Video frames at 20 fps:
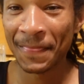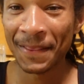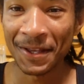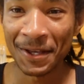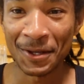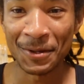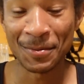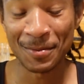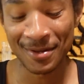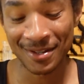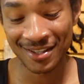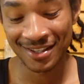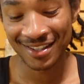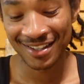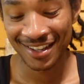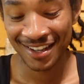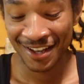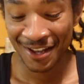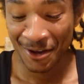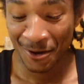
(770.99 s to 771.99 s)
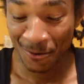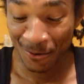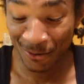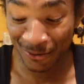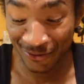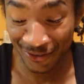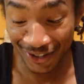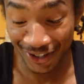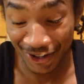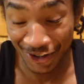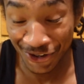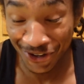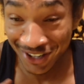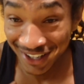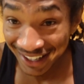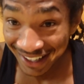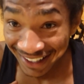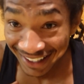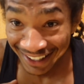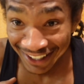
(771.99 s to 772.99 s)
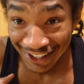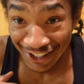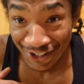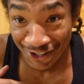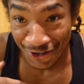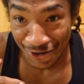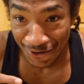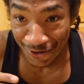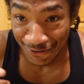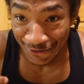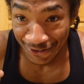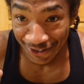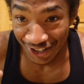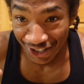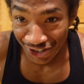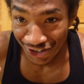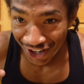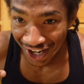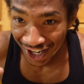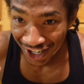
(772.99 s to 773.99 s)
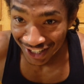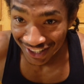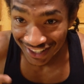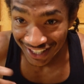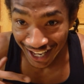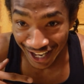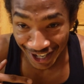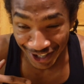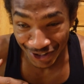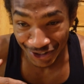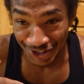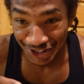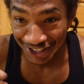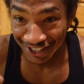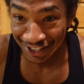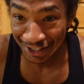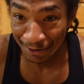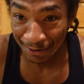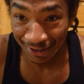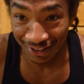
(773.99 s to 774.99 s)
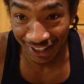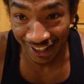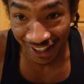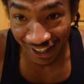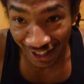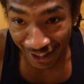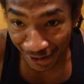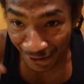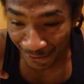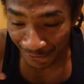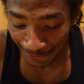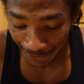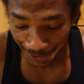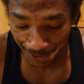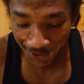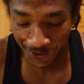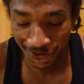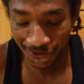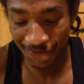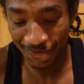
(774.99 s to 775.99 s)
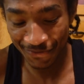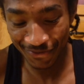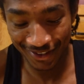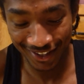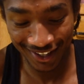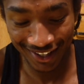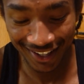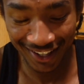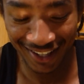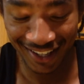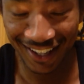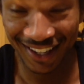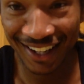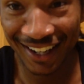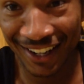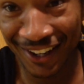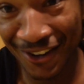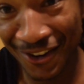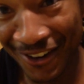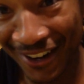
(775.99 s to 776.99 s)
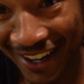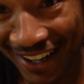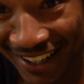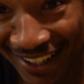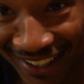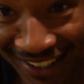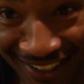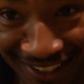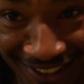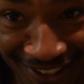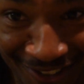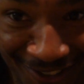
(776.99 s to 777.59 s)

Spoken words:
Amen. We finna go ahead. We finna try our tacos, see what they hitting for. Here they go right here.